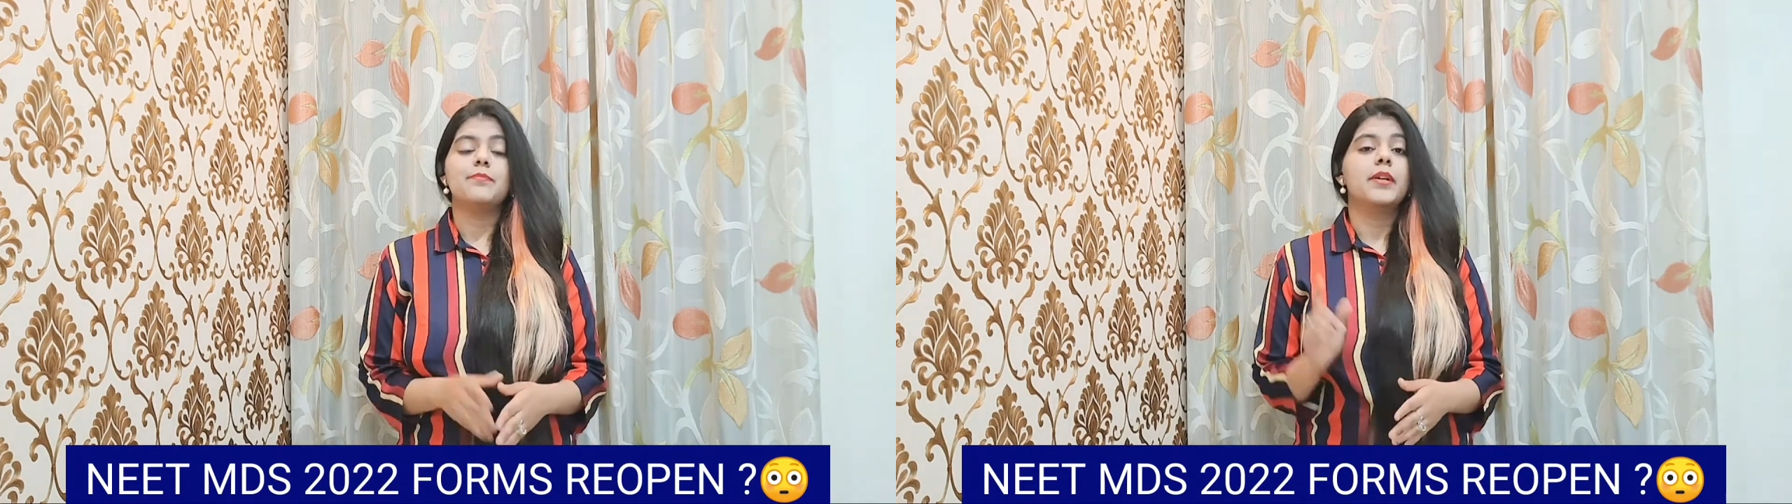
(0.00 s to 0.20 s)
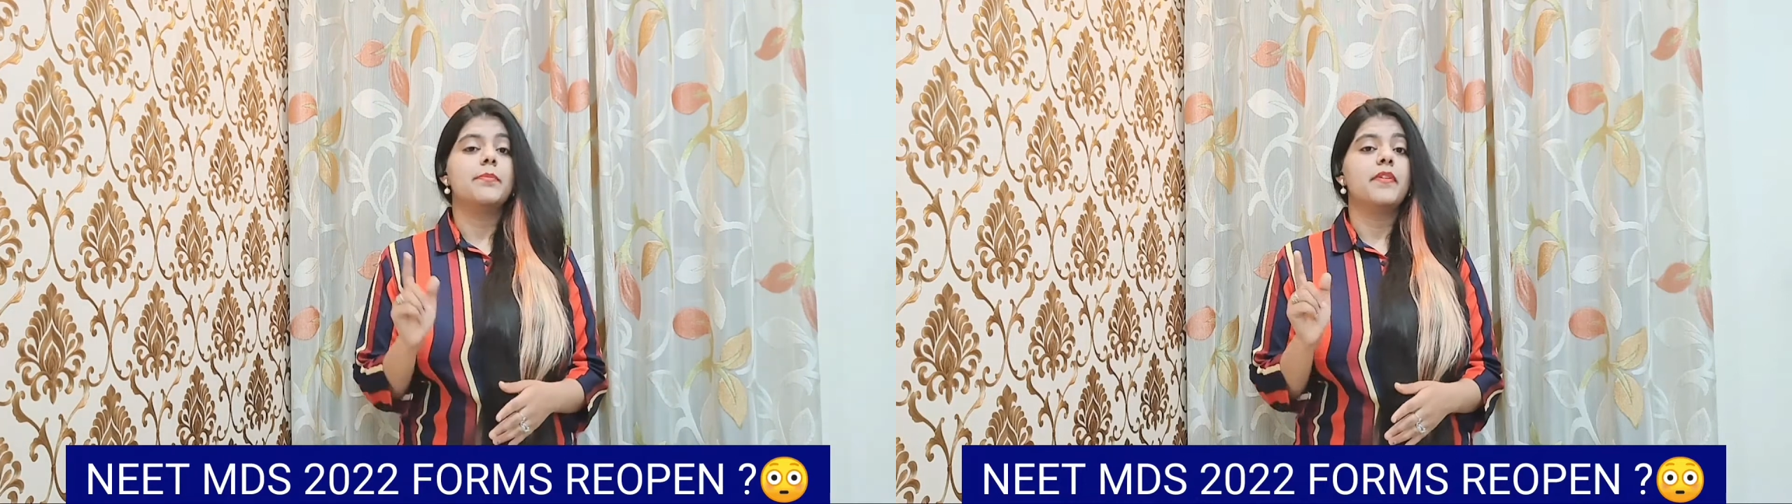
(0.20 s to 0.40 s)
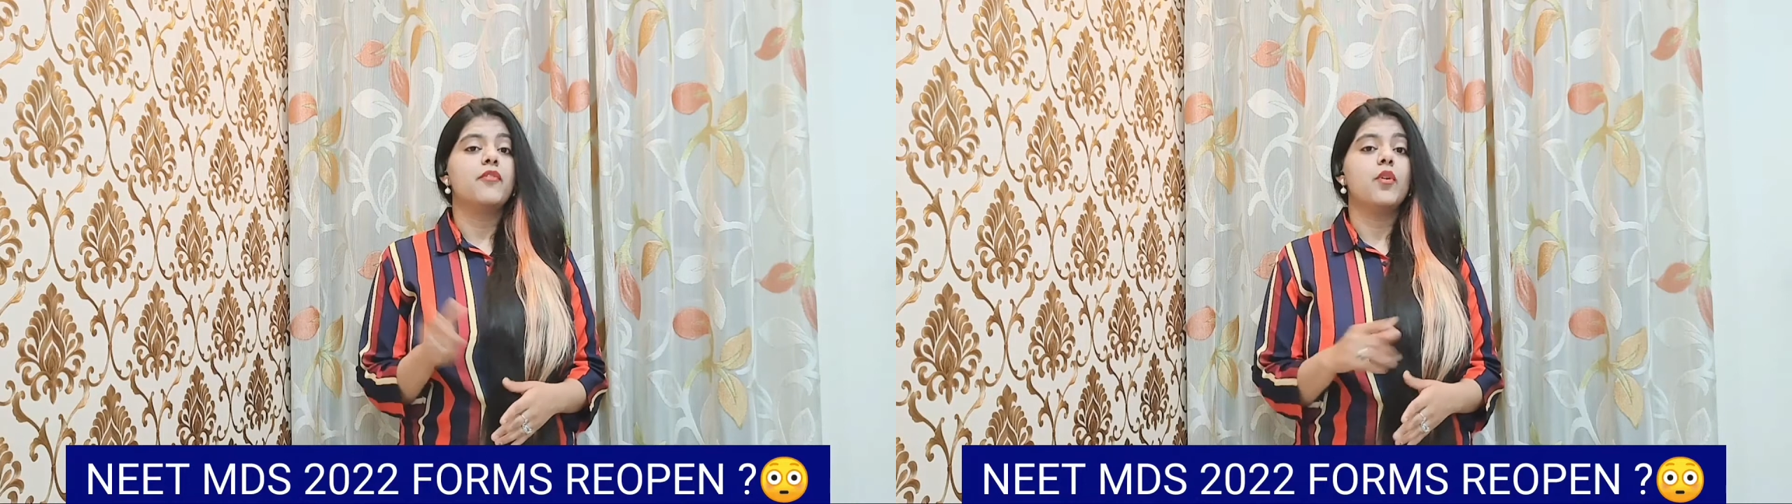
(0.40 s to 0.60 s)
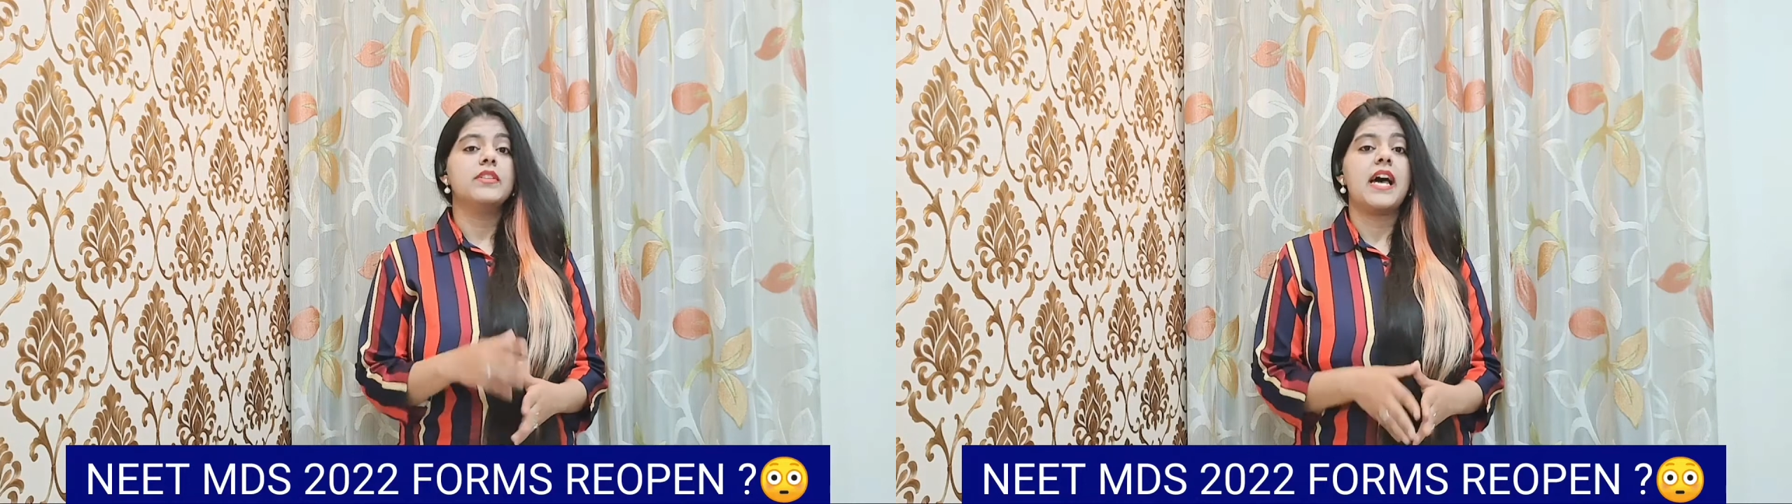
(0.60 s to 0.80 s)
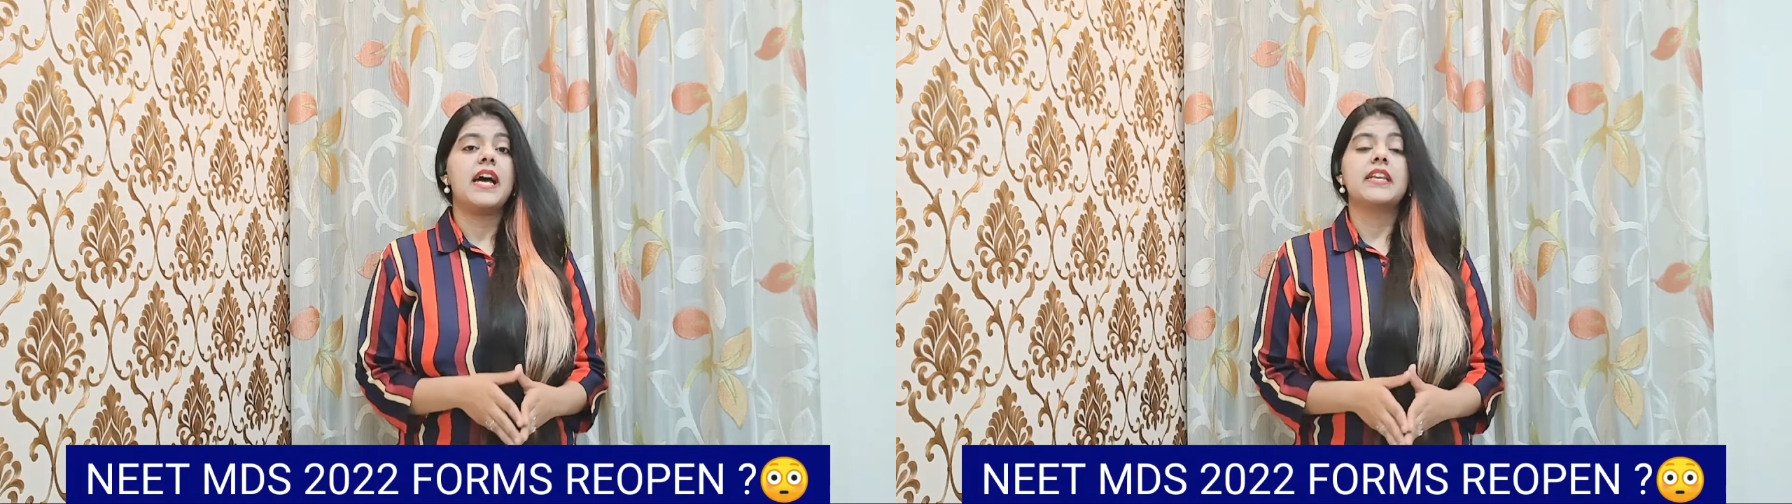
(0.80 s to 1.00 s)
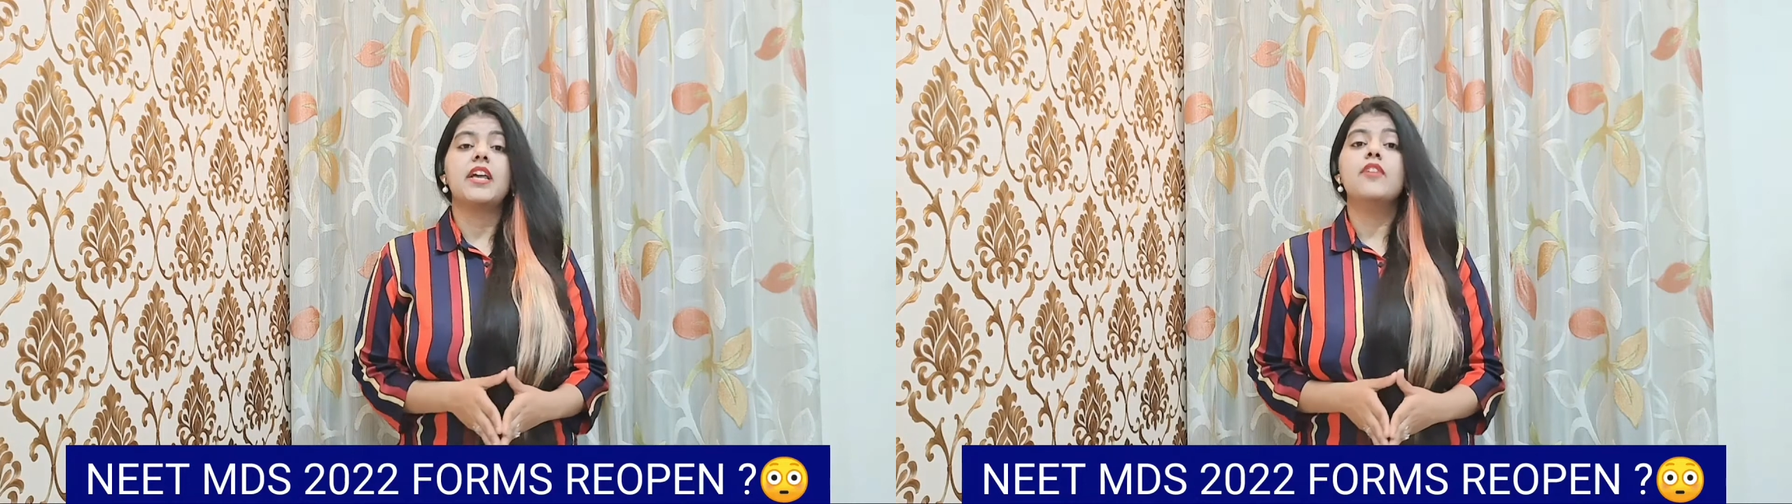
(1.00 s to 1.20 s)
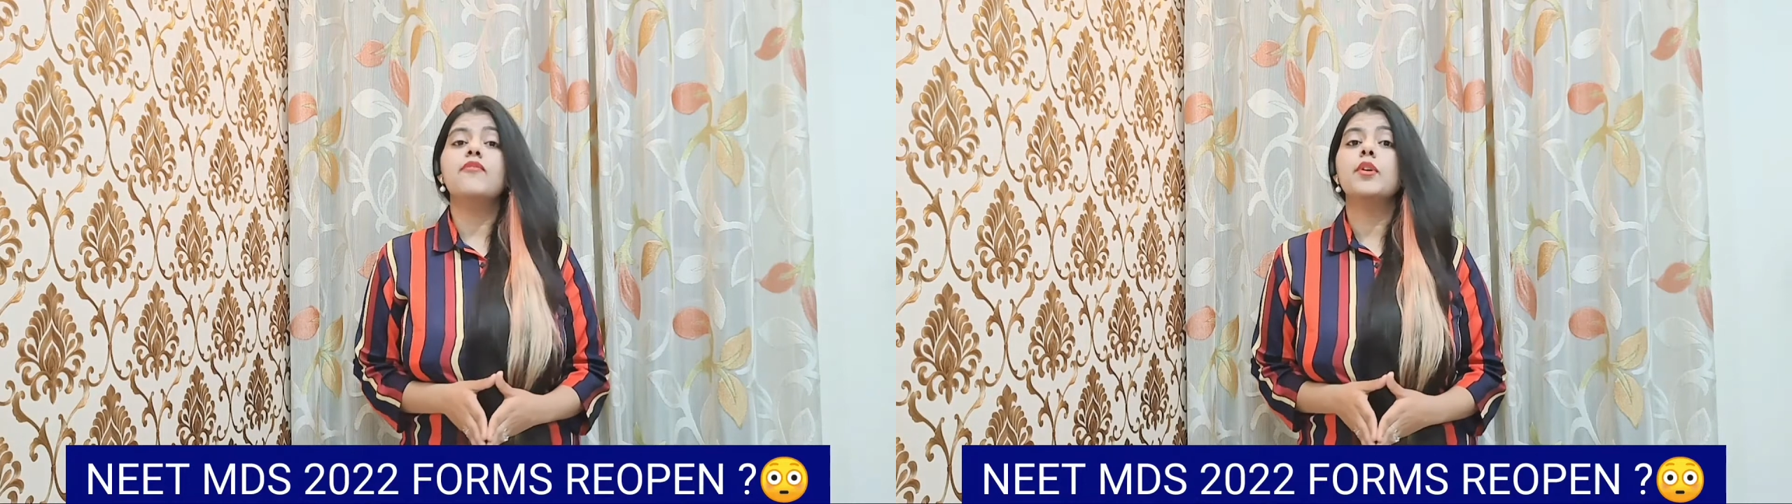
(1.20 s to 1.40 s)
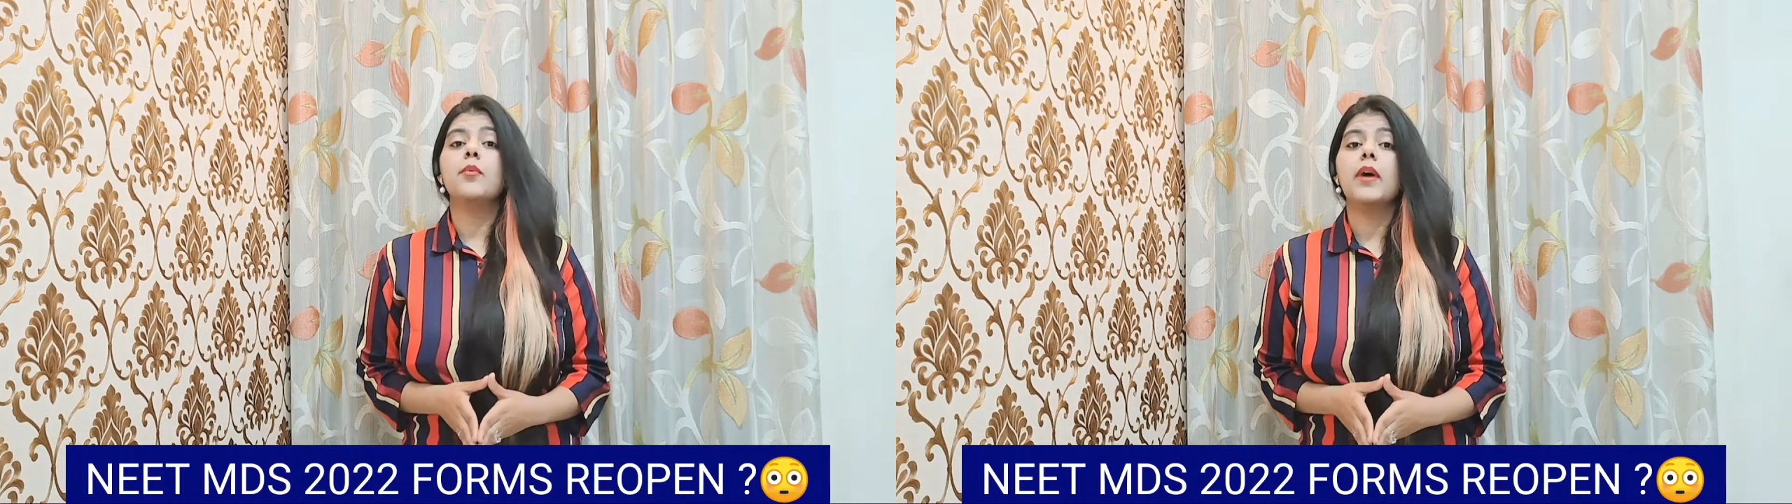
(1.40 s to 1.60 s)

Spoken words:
But before that, if you